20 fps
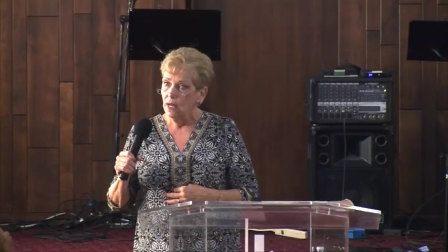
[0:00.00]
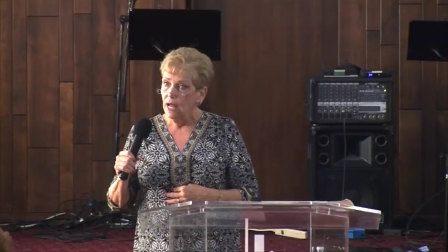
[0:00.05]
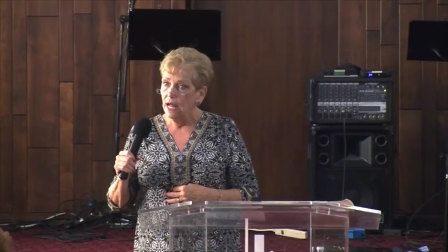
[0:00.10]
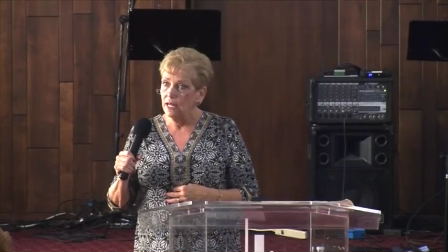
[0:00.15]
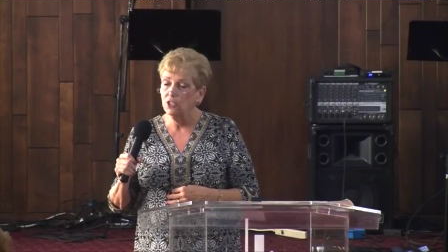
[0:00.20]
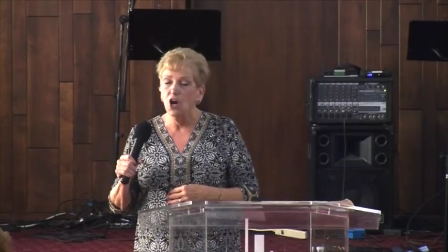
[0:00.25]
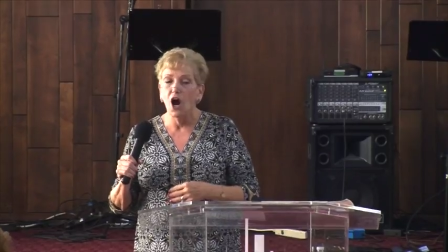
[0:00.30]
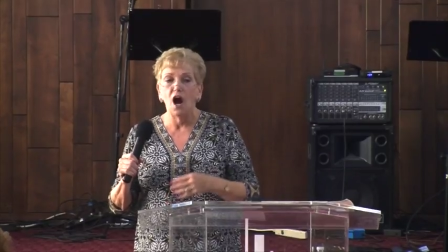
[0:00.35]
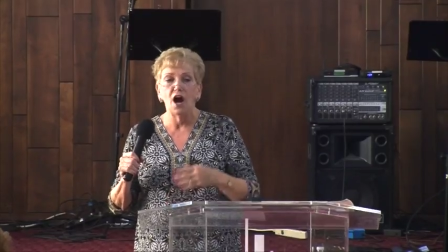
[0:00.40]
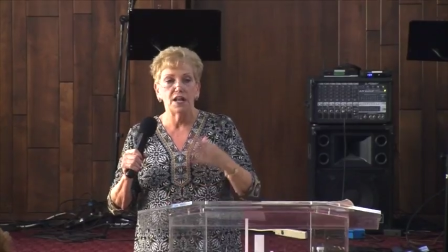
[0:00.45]

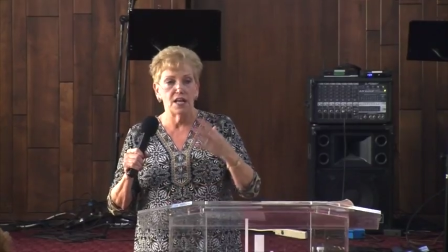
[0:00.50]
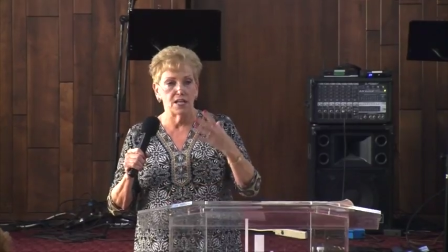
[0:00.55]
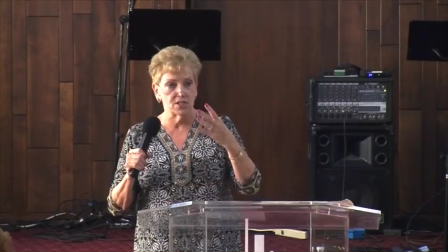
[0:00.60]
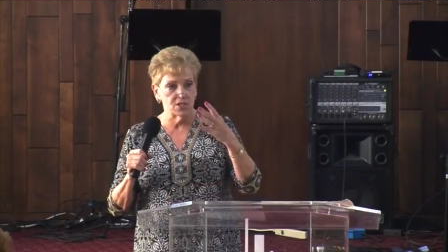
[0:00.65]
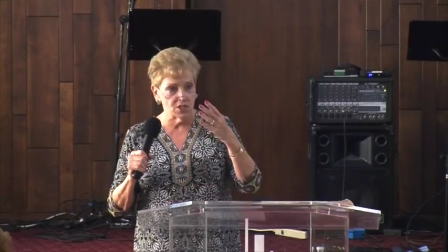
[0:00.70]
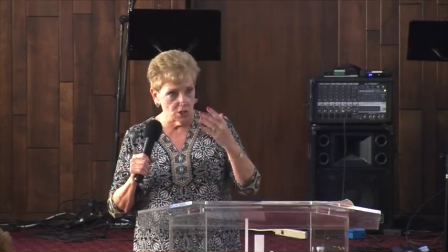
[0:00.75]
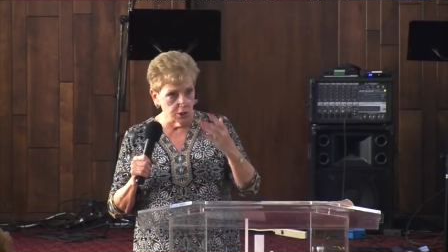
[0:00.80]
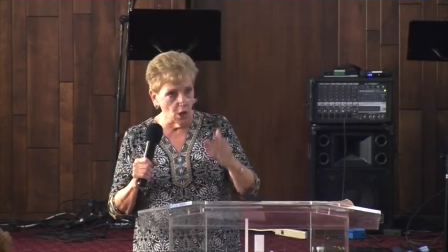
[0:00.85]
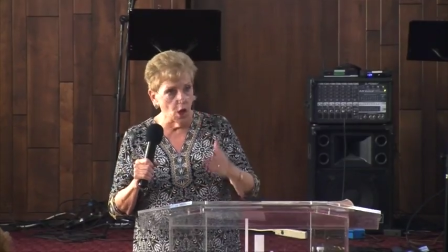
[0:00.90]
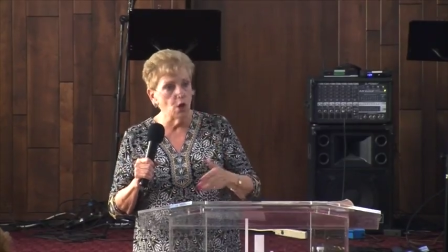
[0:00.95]
And God has
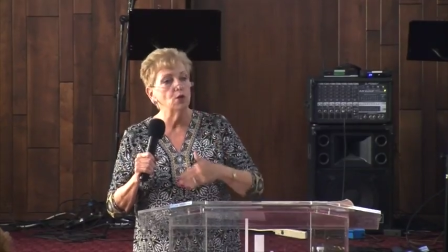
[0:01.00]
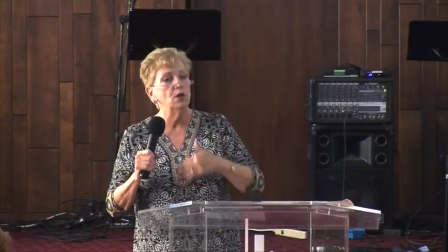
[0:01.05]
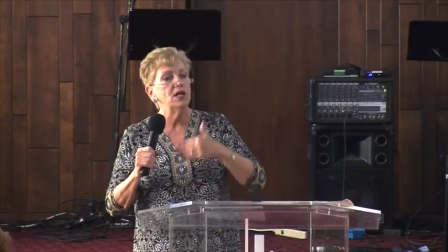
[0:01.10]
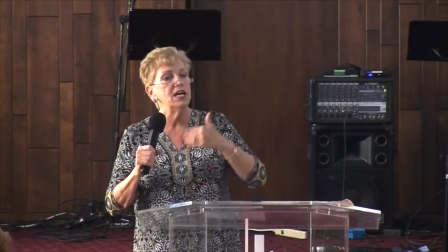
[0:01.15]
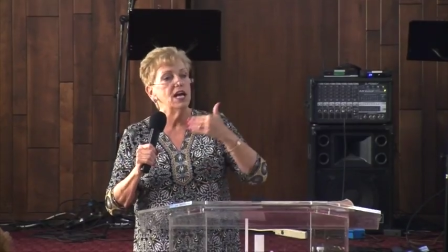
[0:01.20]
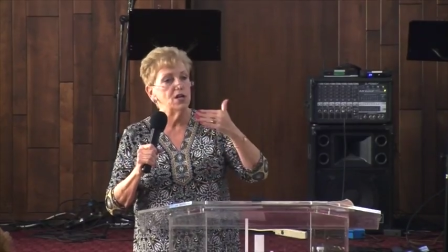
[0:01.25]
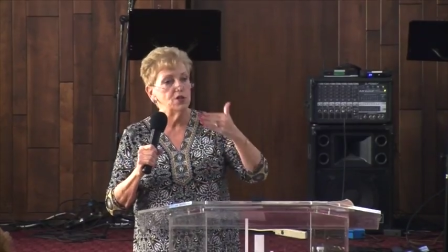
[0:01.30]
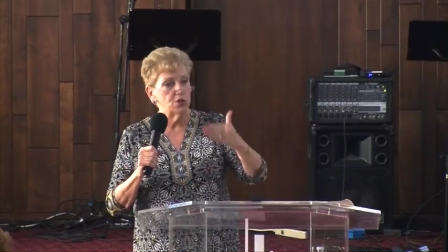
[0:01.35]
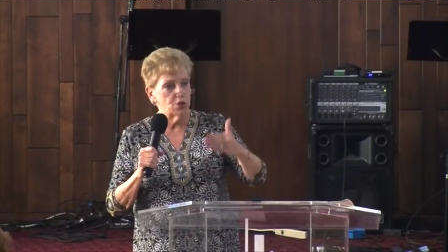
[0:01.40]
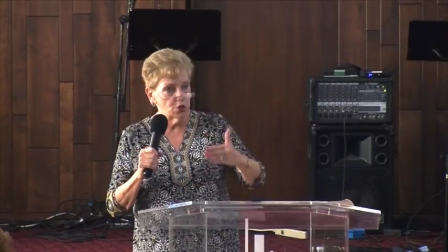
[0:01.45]

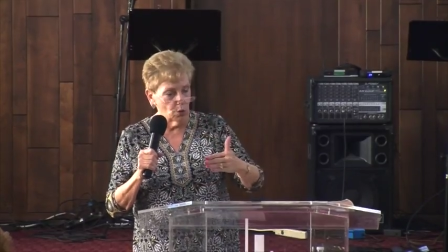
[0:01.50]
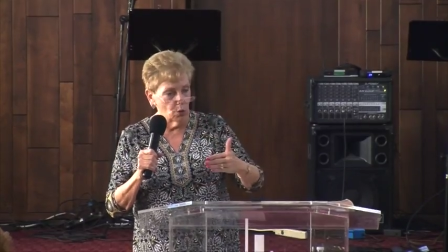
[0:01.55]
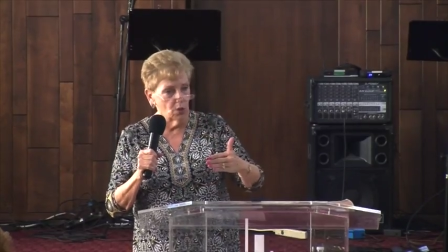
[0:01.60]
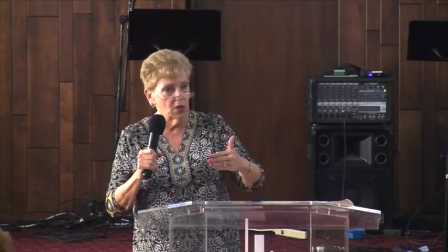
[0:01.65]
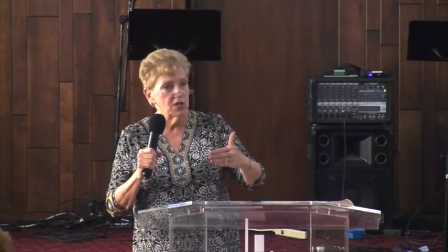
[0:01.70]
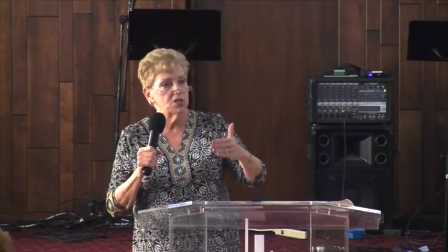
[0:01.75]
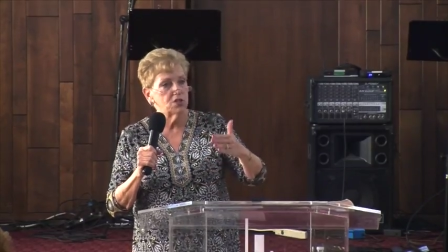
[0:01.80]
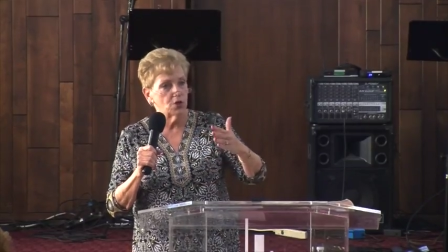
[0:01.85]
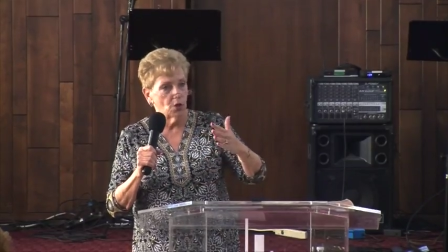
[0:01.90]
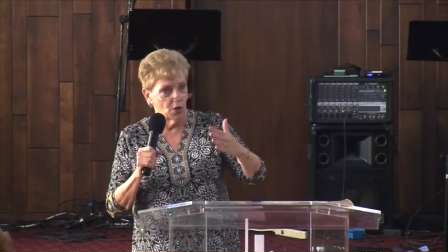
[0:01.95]
slowly and
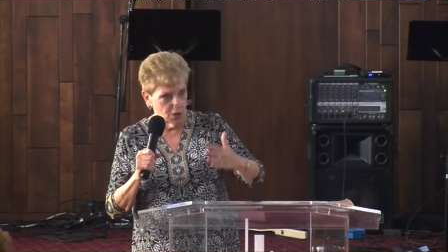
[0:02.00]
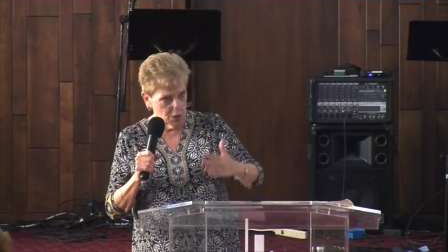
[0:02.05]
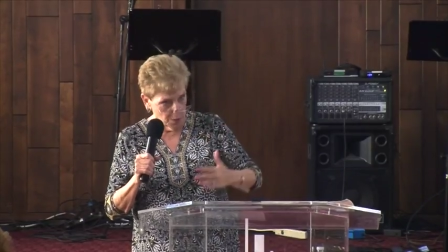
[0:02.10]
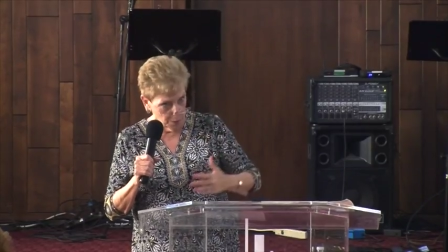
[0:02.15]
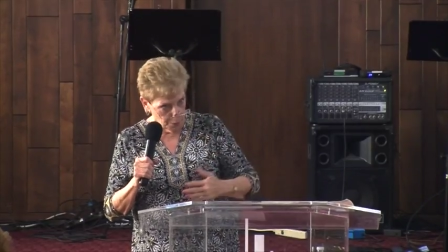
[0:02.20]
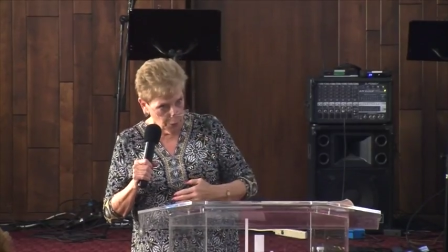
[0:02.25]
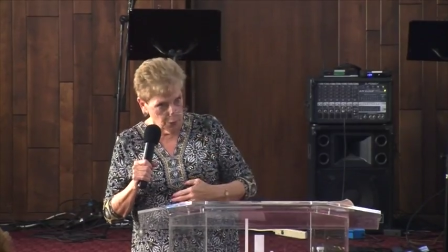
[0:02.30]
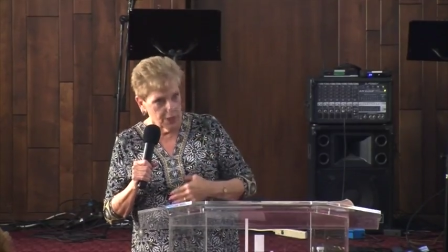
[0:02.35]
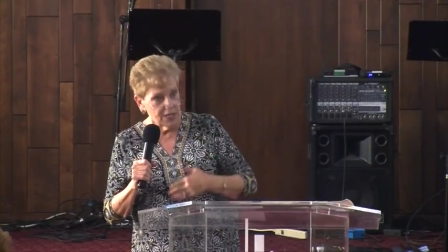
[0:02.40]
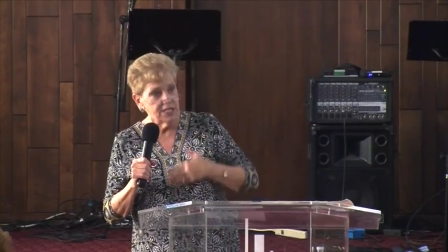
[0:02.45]
surely started to
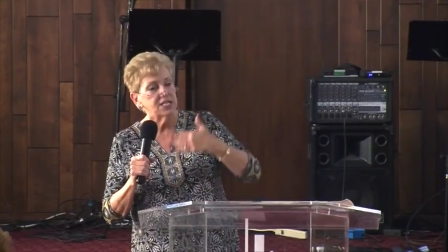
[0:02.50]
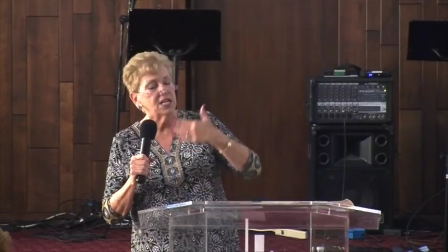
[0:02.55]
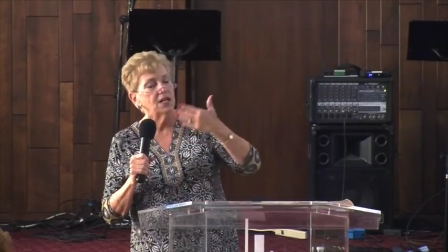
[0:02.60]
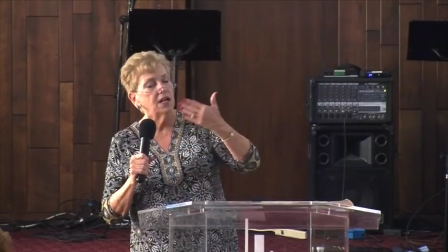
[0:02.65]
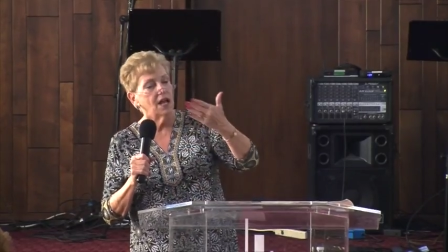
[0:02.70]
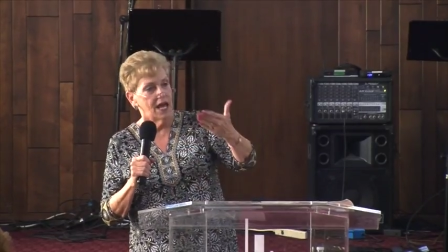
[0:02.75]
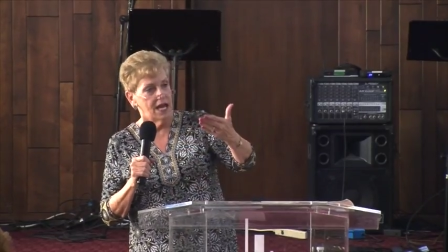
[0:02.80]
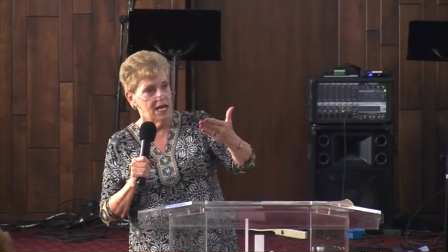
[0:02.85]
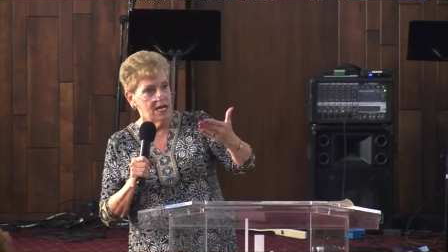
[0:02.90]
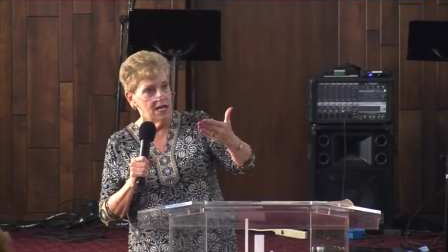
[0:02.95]
bring to
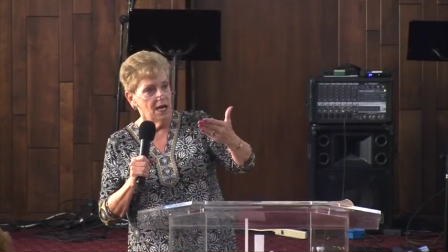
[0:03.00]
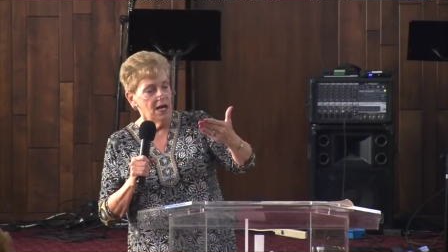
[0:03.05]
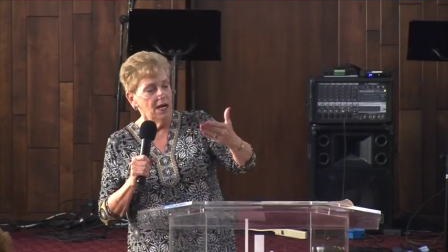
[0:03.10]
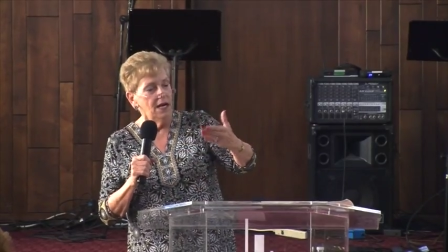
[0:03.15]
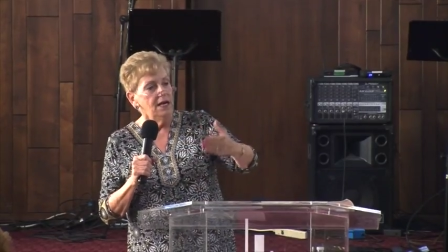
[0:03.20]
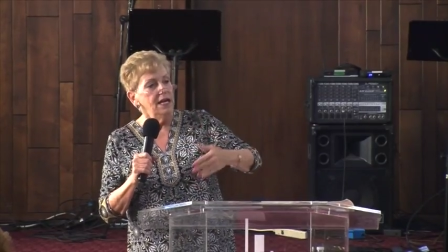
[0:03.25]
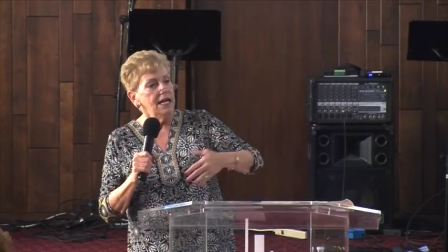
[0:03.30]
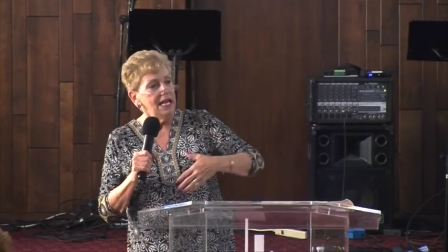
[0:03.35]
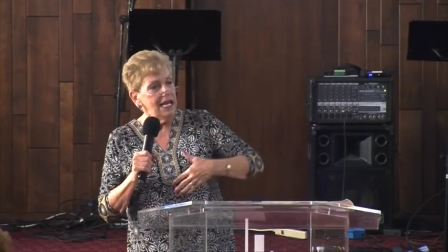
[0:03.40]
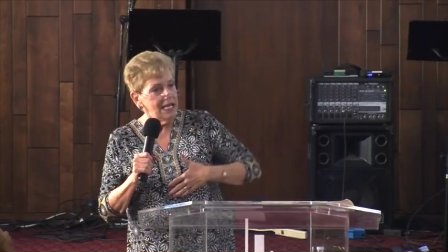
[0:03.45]
light
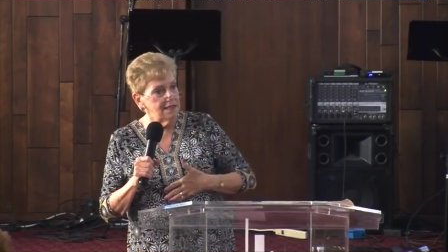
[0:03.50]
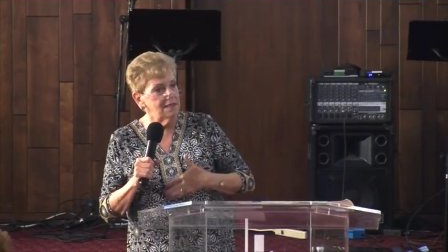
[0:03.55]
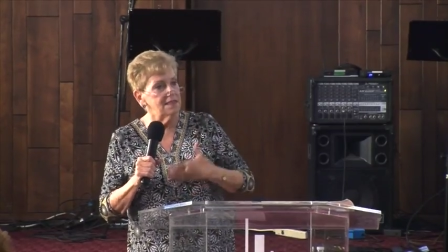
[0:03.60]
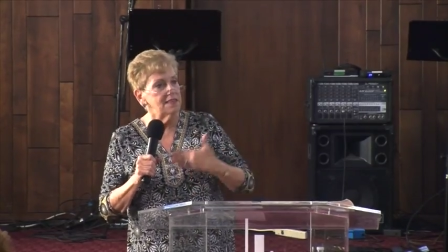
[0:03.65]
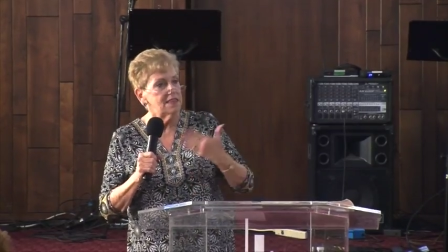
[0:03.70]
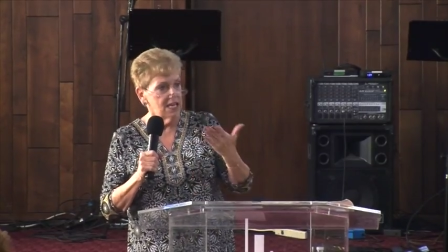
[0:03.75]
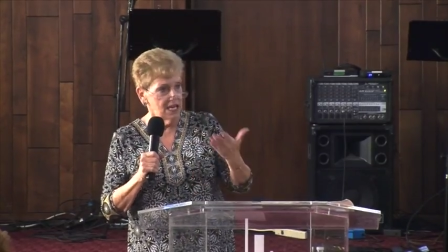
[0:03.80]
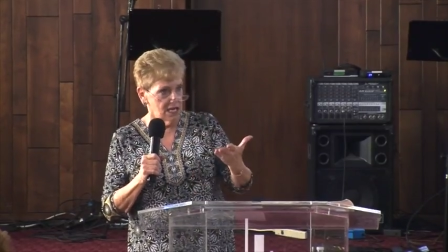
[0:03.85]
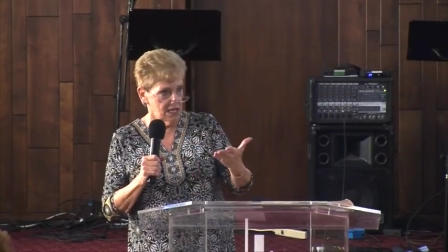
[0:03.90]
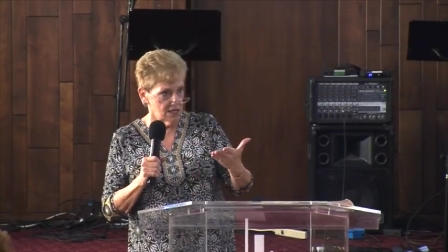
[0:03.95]
hidden
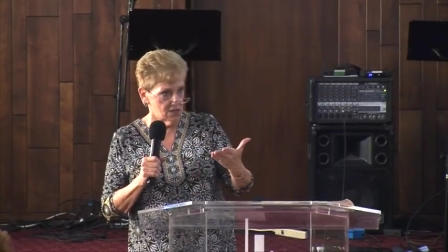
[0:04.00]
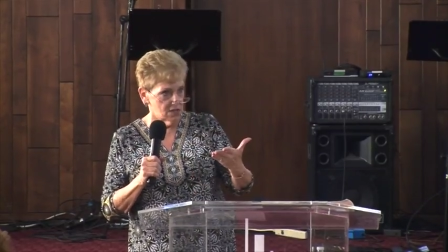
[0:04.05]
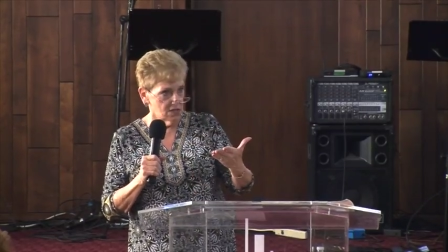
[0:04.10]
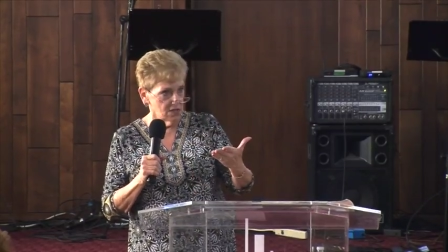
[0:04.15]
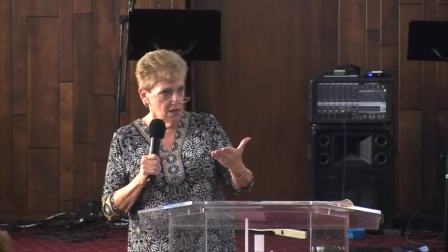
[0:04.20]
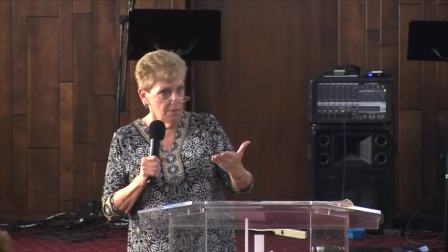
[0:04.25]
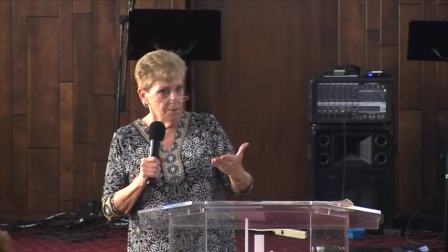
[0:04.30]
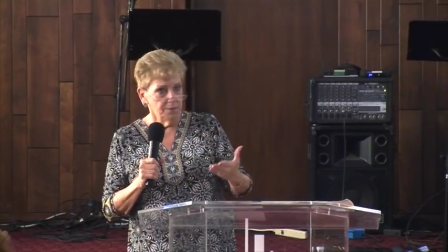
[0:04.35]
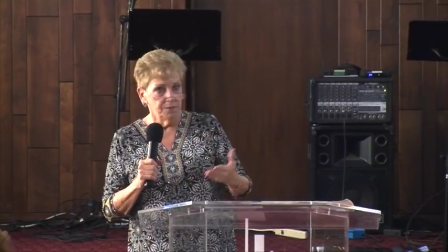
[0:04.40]
things.